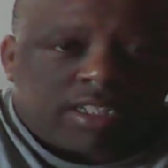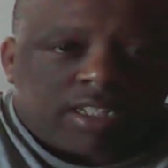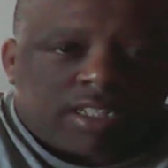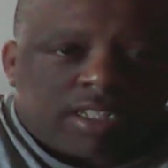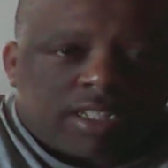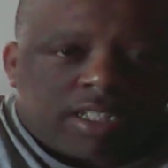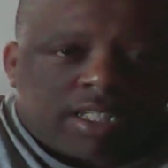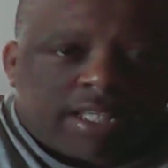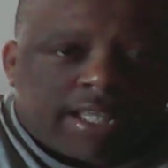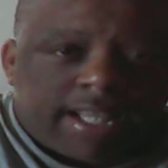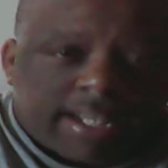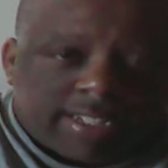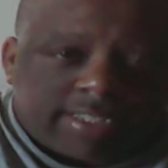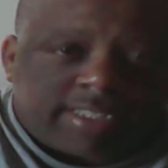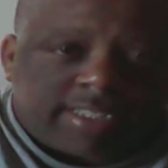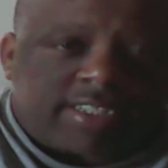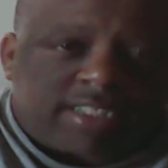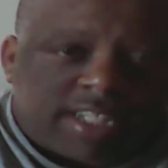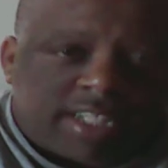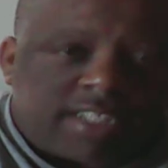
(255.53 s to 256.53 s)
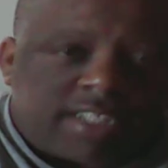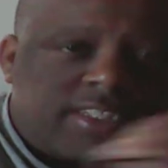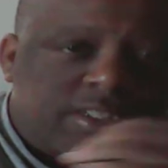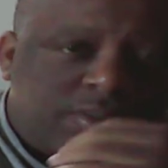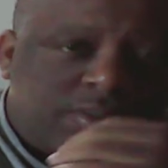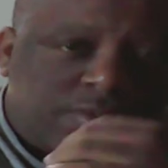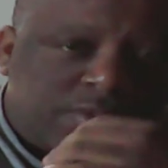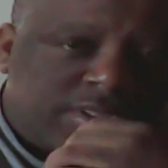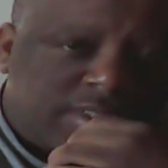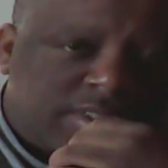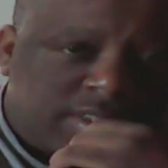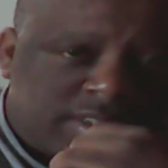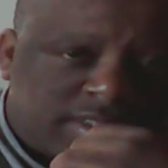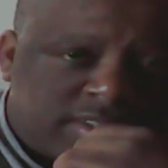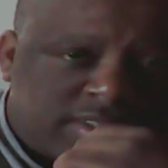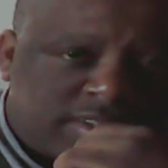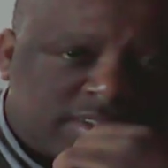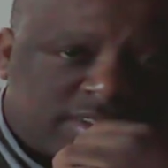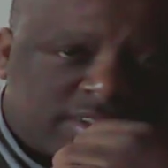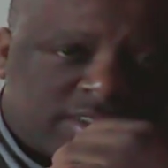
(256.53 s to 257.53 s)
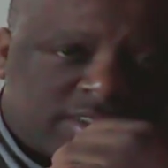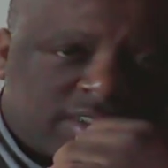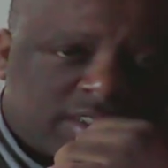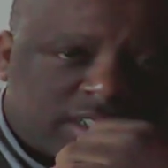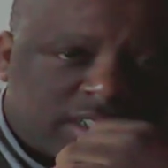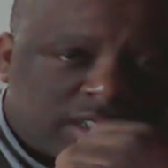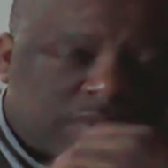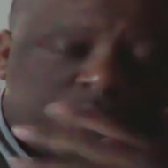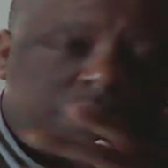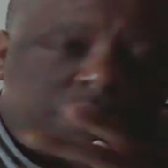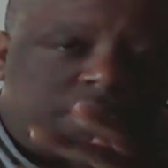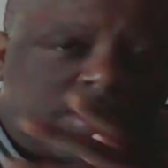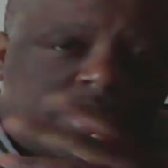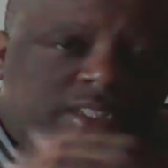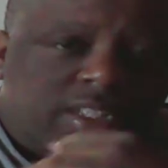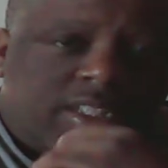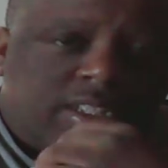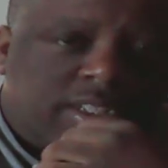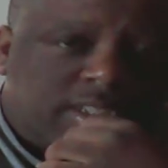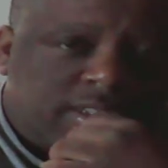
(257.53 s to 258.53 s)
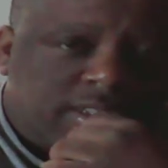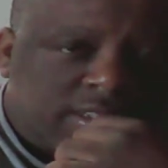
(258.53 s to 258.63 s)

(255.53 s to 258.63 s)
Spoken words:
has its consequences. It really does.